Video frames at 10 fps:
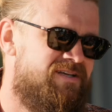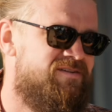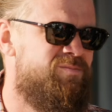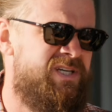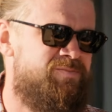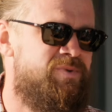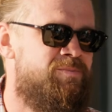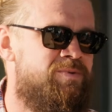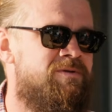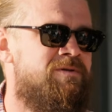have much
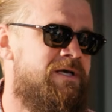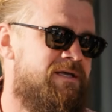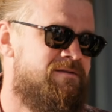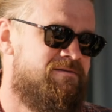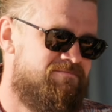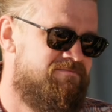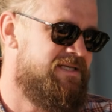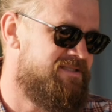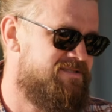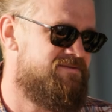people, and
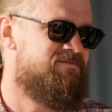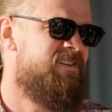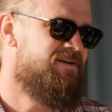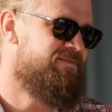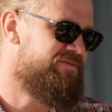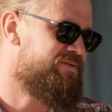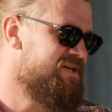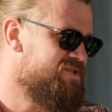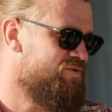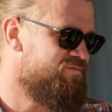that's the
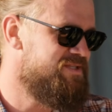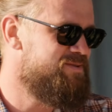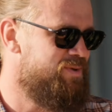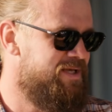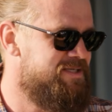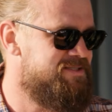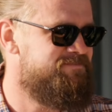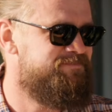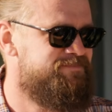treasure of this place.